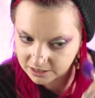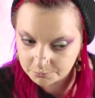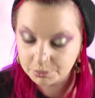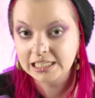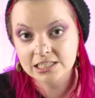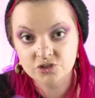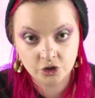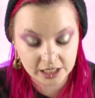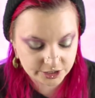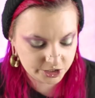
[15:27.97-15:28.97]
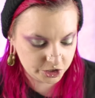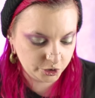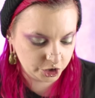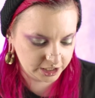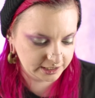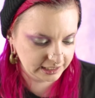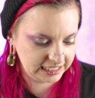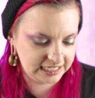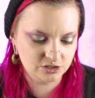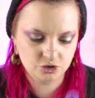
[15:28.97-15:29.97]
But he's trying to do good.
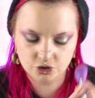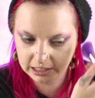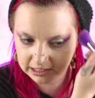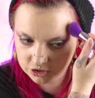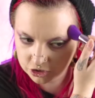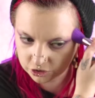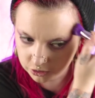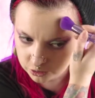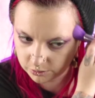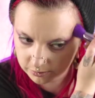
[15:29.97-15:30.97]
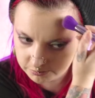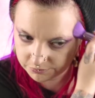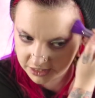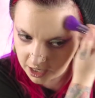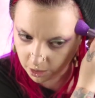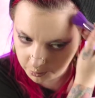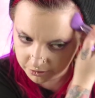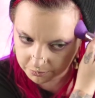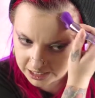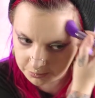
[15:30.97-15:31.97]
Like, he's trying to help
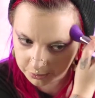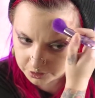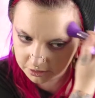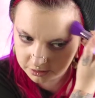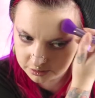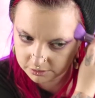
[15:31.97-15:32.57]
the people